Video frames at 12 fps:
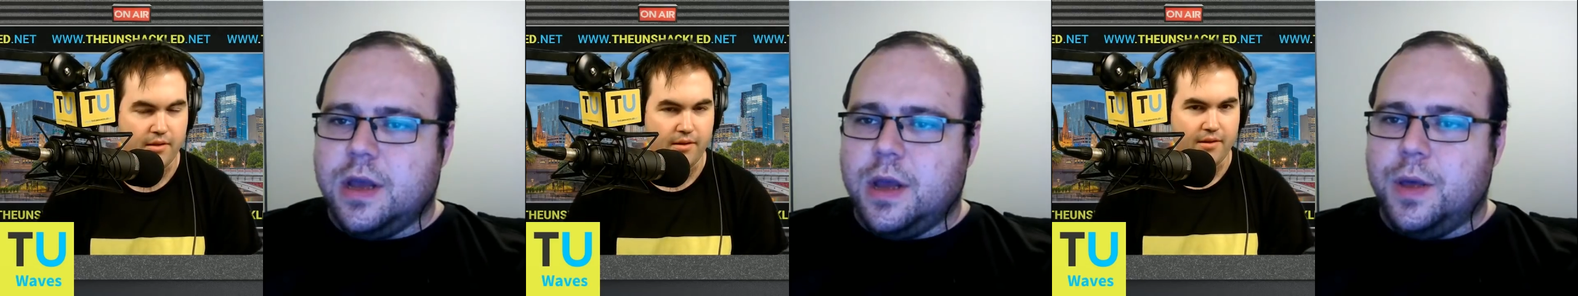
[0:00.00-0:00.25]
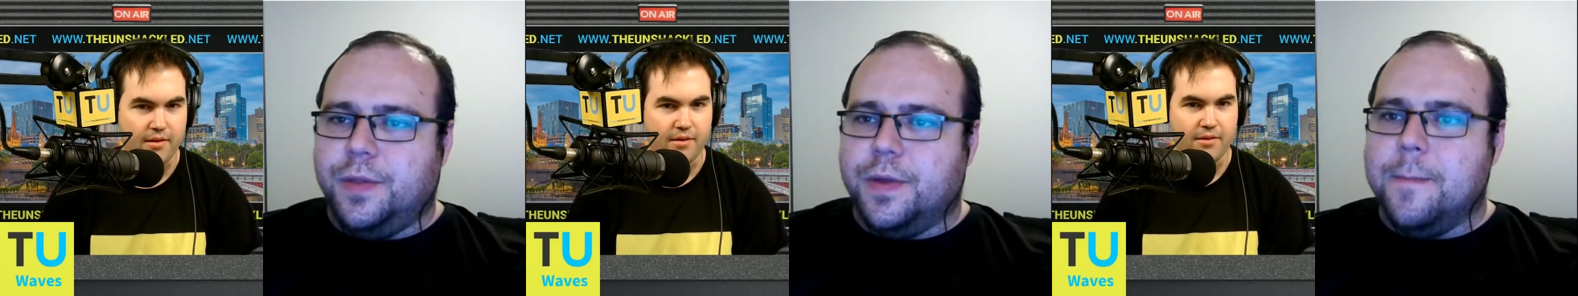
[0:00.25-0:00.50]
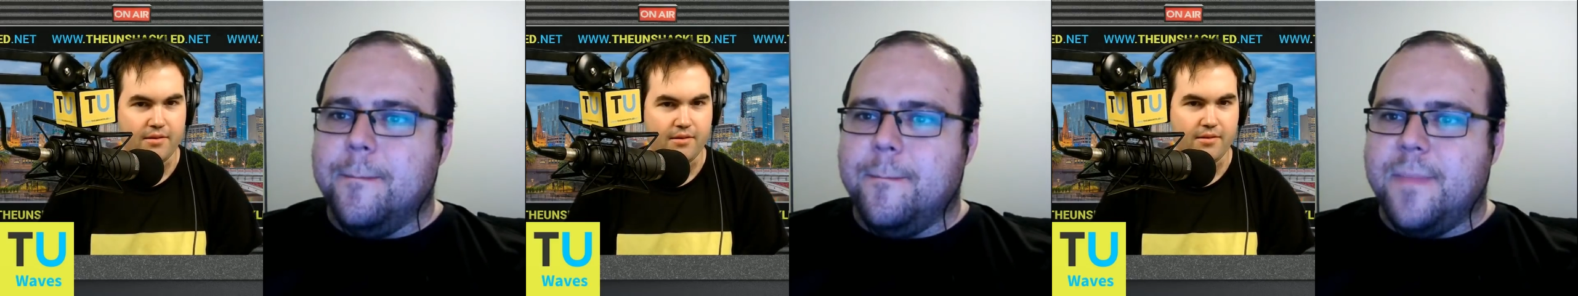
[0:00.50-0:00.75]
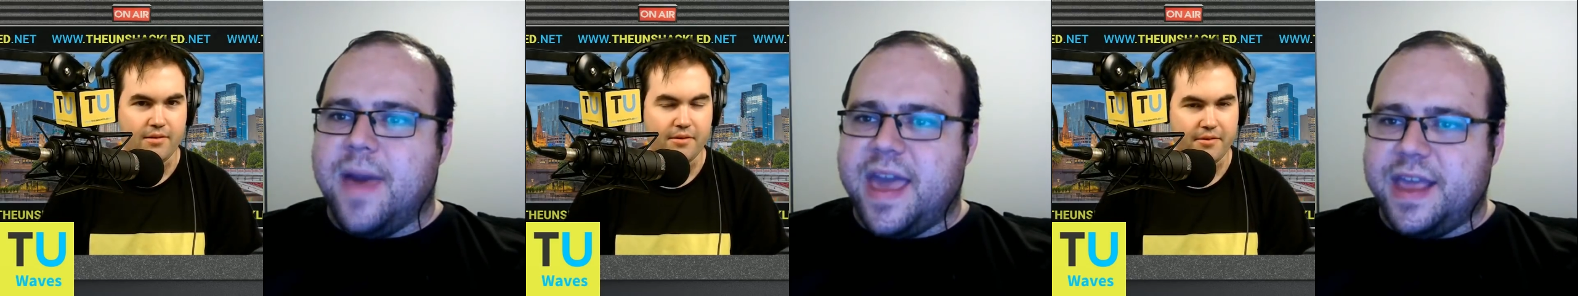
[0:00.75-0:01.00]
Speaker 1: the
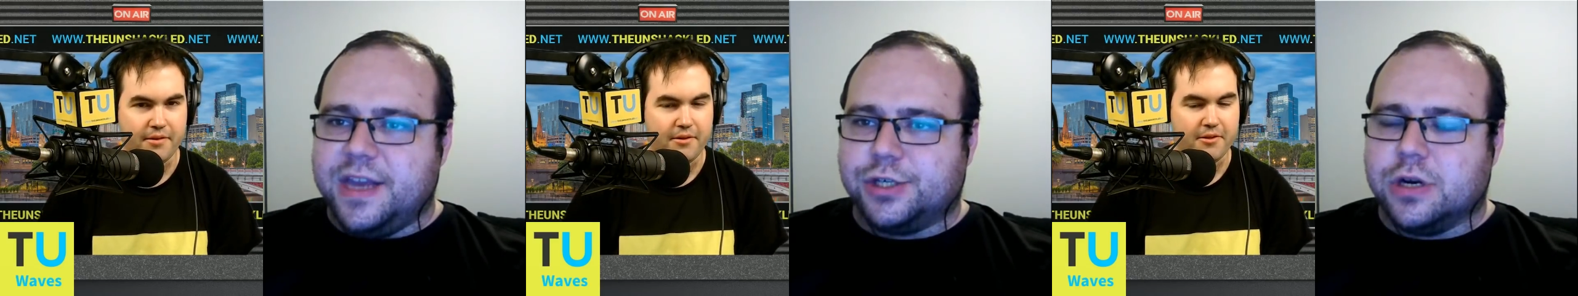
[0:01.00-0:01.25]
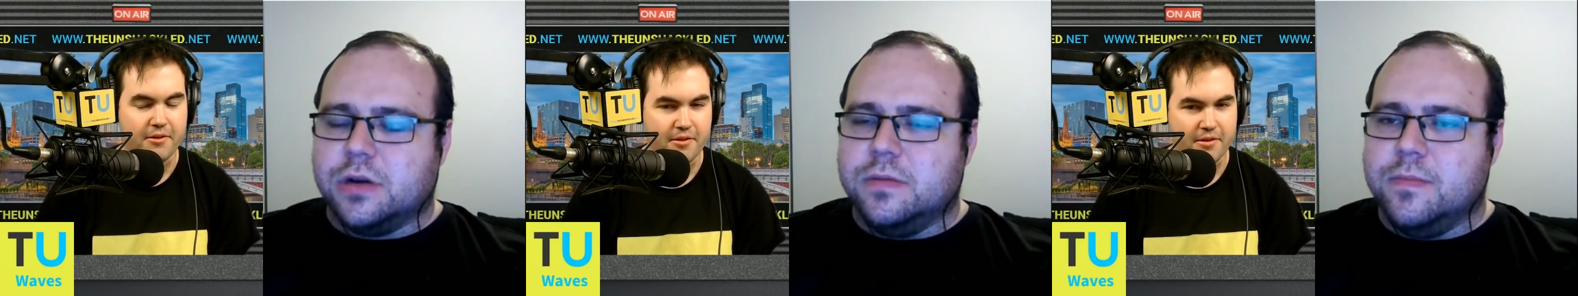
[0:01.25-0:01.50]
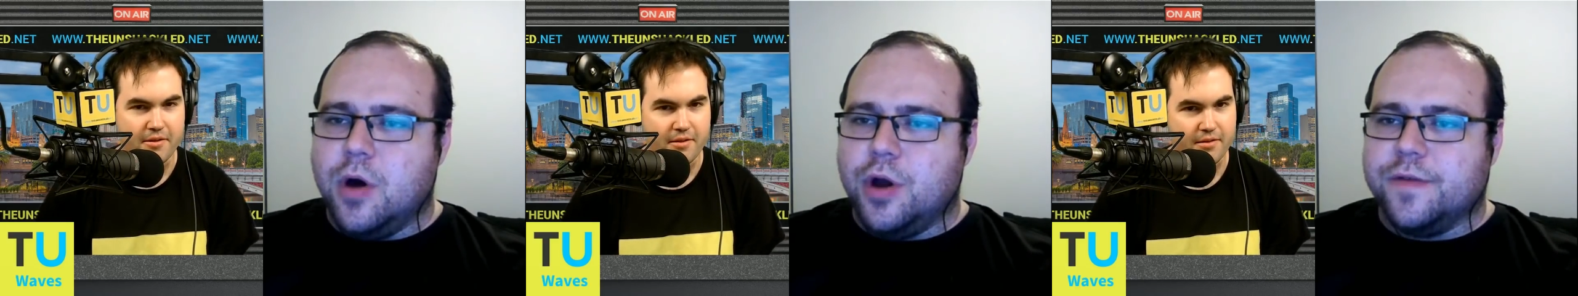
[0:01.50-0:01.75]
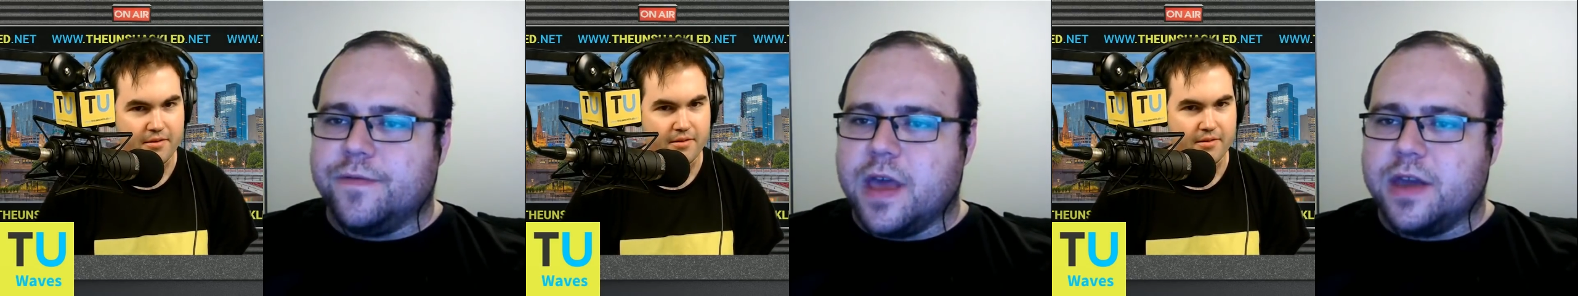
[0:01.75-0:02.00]
major
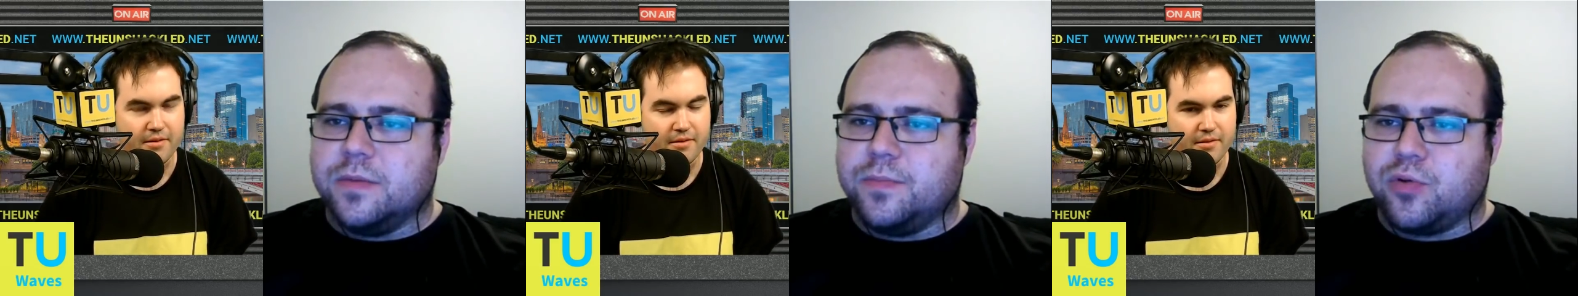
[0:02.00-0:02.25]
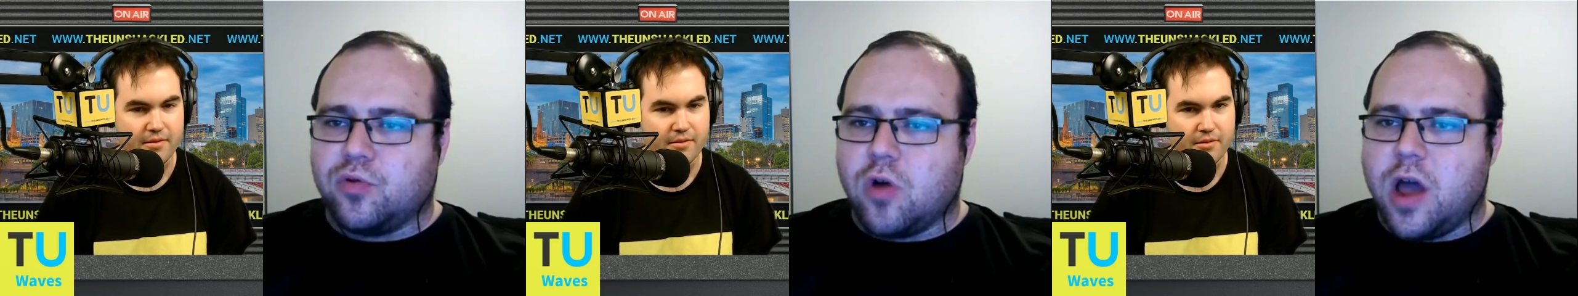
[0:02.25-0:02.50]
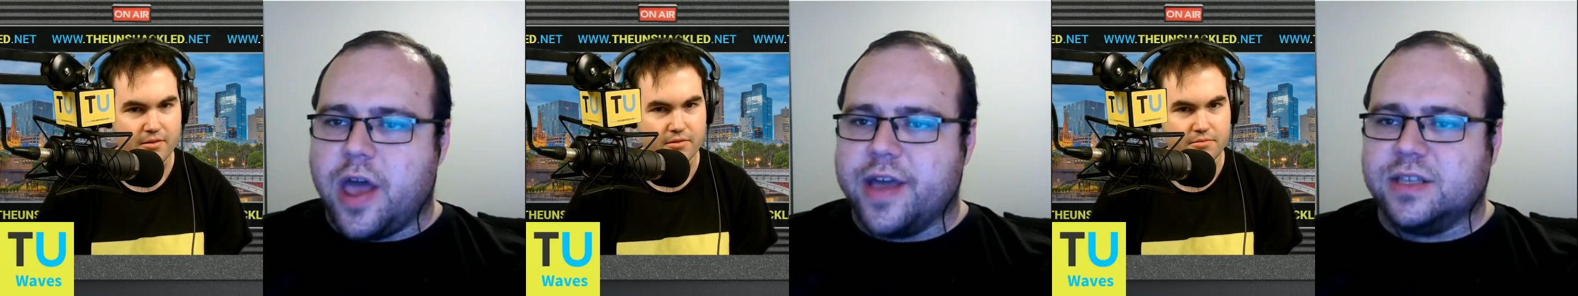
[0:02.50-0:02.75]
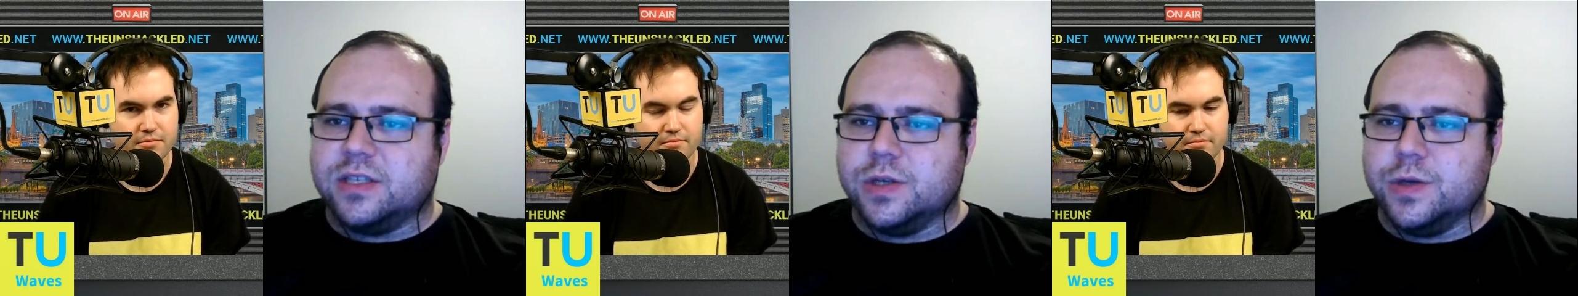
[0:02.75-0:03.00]
motivator prior
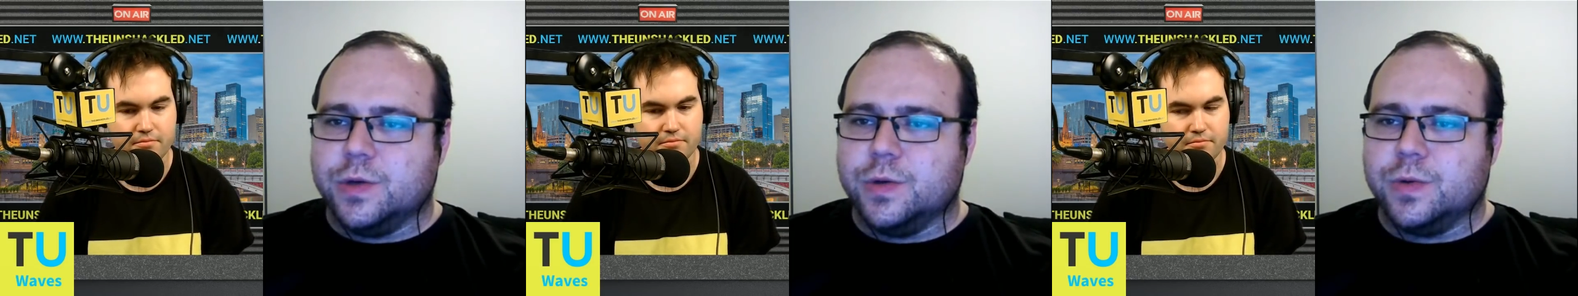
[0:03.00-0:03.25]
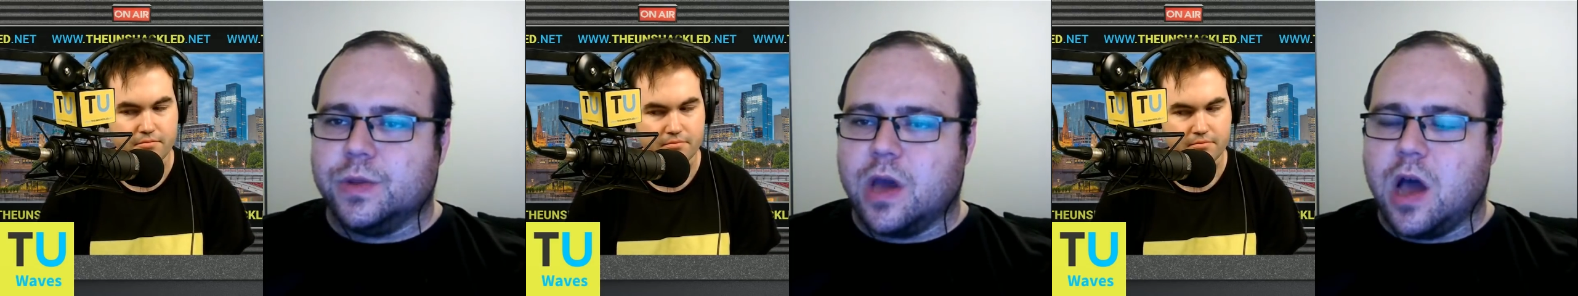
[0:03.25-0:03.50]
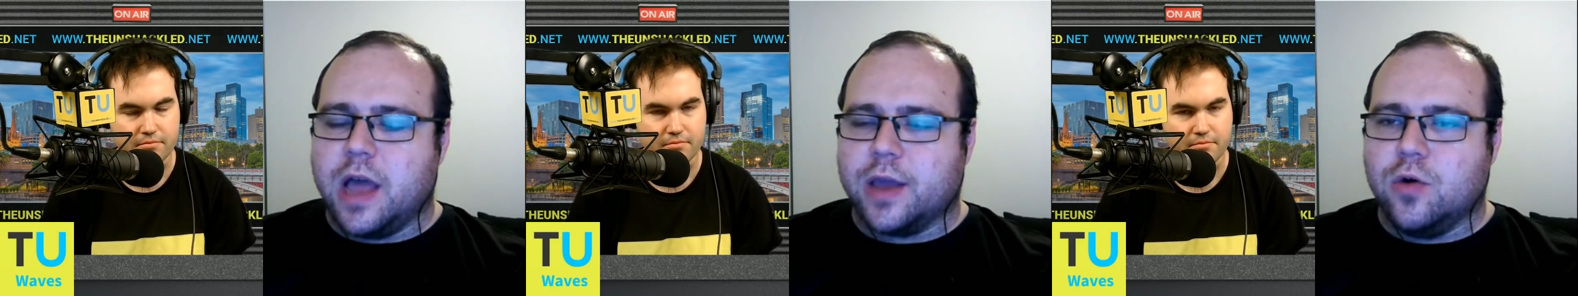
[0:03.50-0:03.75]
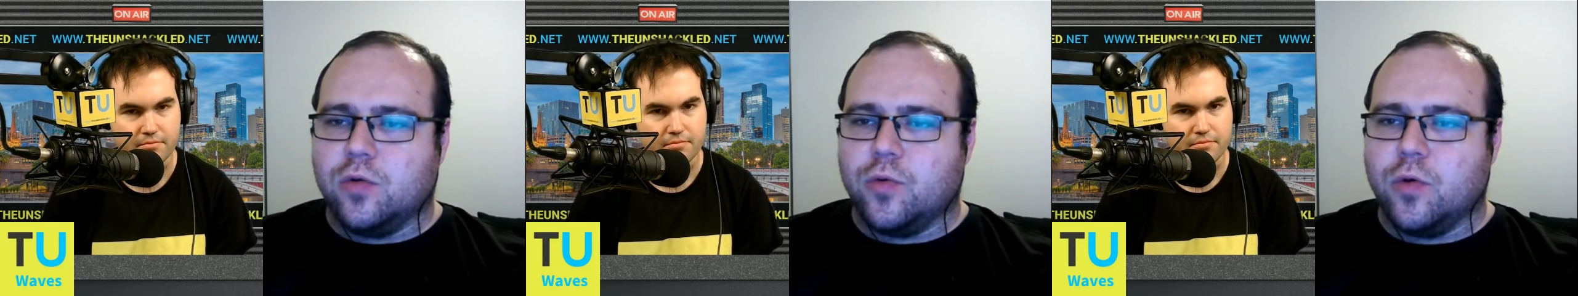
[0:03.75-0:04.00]
to the High
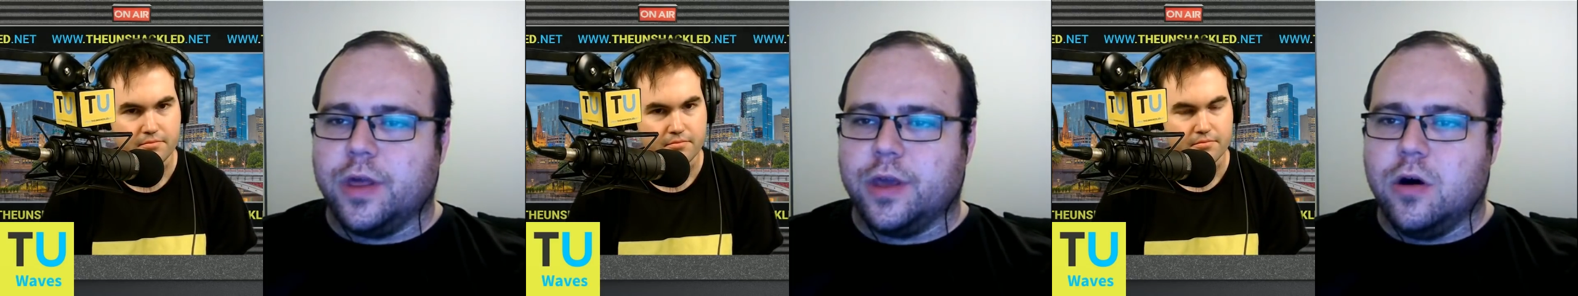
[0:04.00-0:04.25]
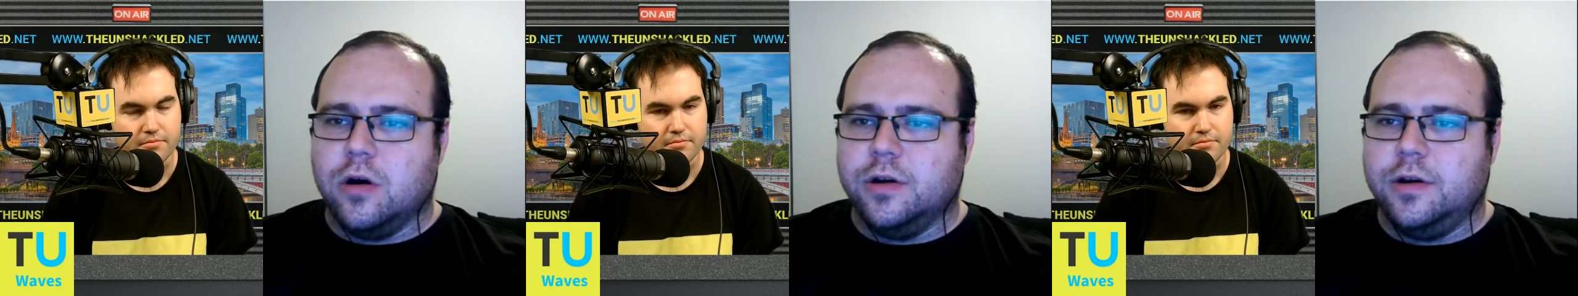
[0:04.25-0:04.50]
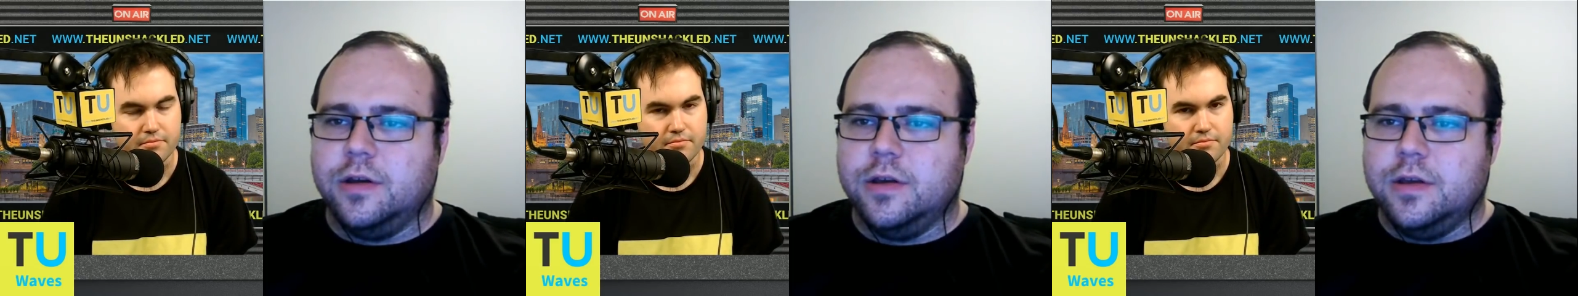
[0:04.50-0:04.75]
Court ruling on